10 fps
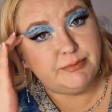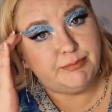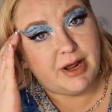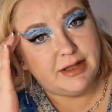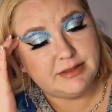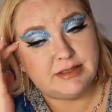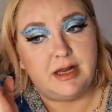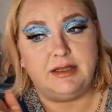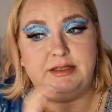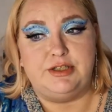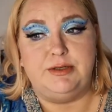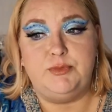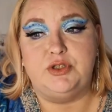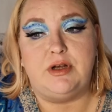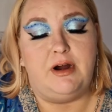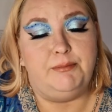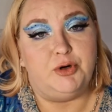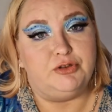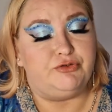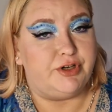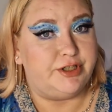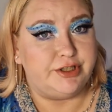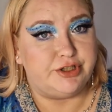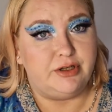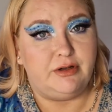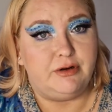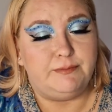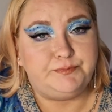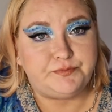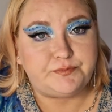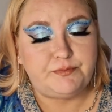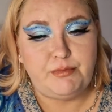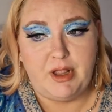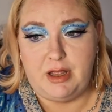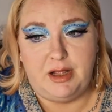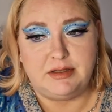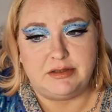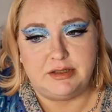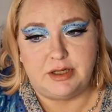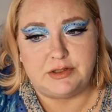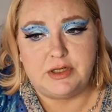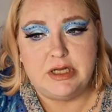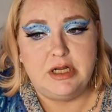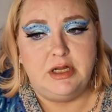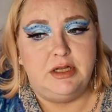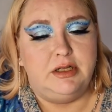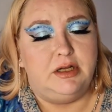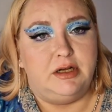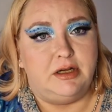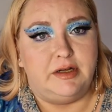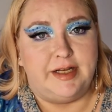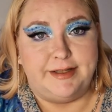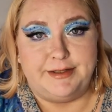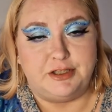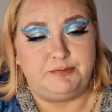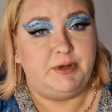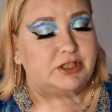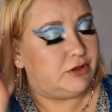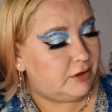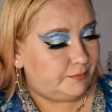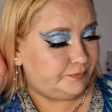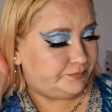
brands, like the shimmers are more traditional and not anything special.